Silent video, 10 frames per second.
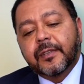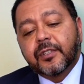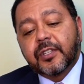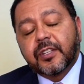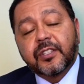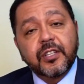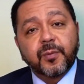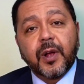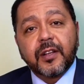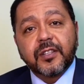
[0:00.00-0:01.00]
There's a disease
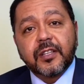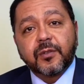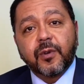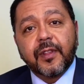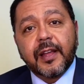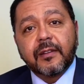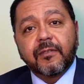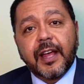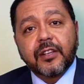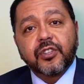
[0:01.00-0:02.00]
process where that
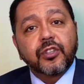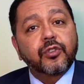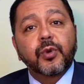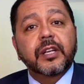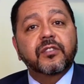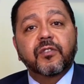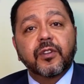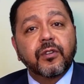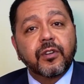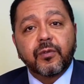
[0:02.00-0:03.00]
fascia shrinks for
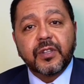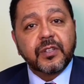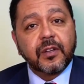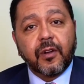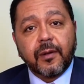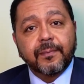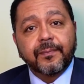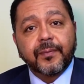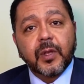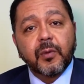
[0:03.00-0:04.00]
no good reason at all.
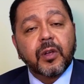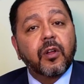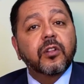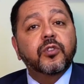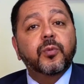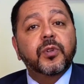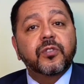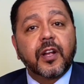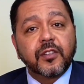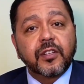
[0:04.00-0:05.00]
We call it
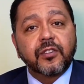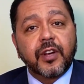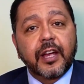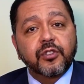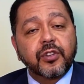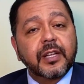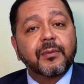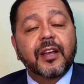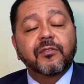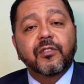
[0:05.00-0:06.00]
Dupuytren's contracture,
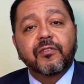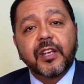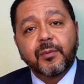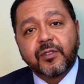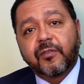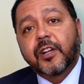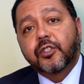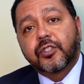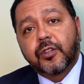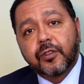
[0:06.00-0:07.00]
named after a famous
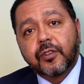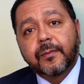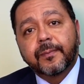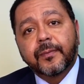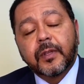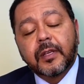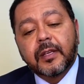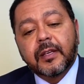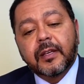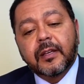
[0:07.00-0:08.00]
French surgeon.
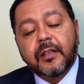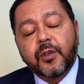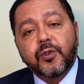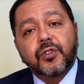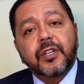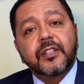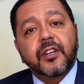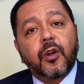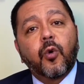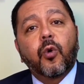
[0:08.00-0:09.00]
Usually it's
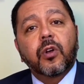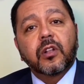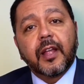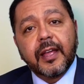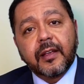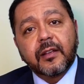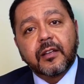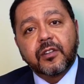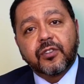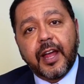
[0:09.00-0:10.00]
a cord-like
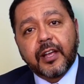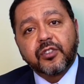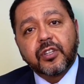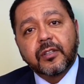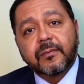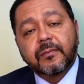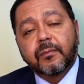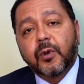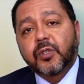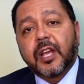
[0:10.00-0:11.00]
contraction,
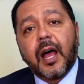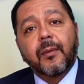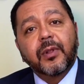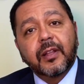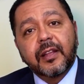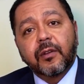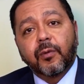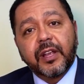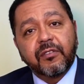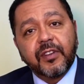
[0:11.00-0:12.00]
most commonly in
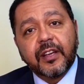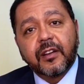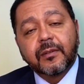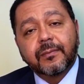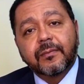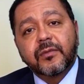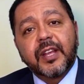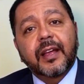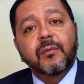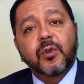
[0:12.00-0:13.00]
the ring finger,
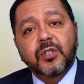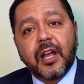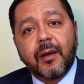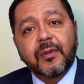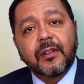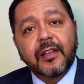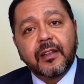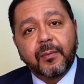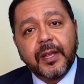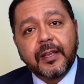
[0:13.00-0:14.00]
second most commonly
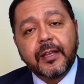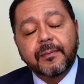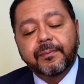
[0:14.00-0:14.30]
in the pinky.